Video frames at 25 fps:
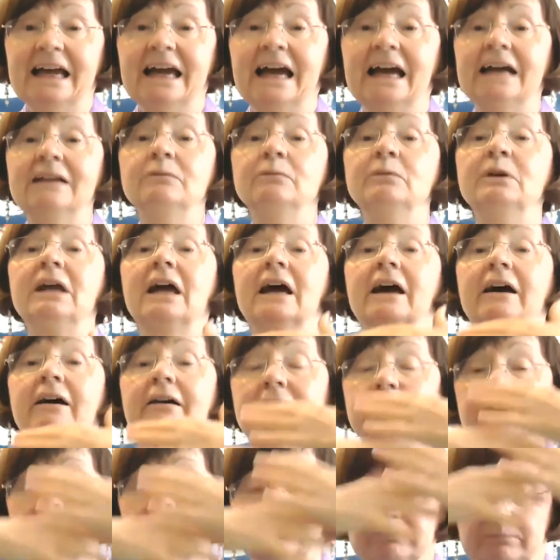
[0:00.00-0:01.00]
and we
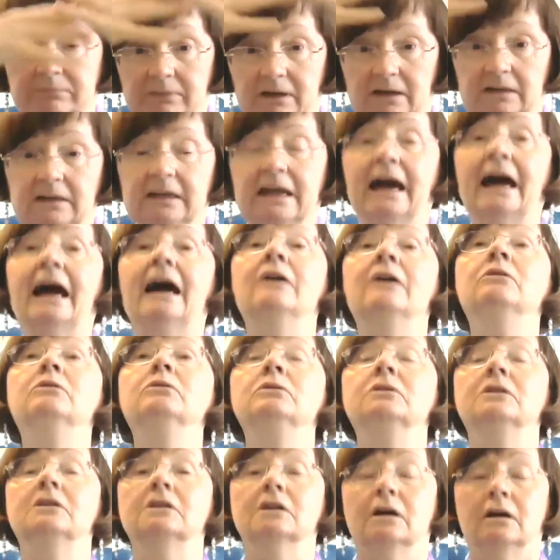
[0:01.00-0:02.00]
have an
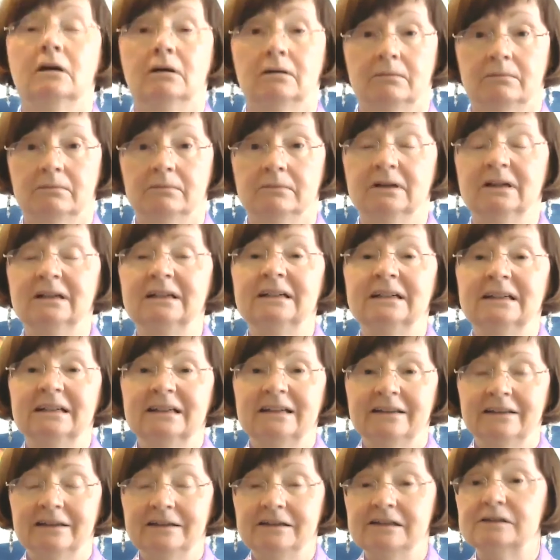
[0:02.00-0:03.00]
outcome
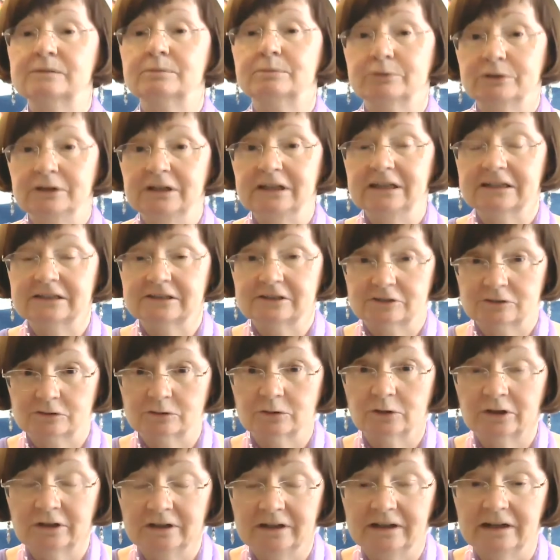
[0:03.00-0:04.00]
that is pretty
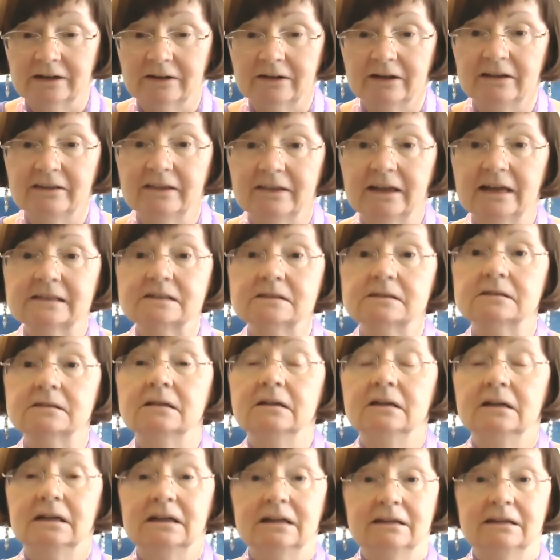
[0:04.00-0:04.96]
extraordinary. That's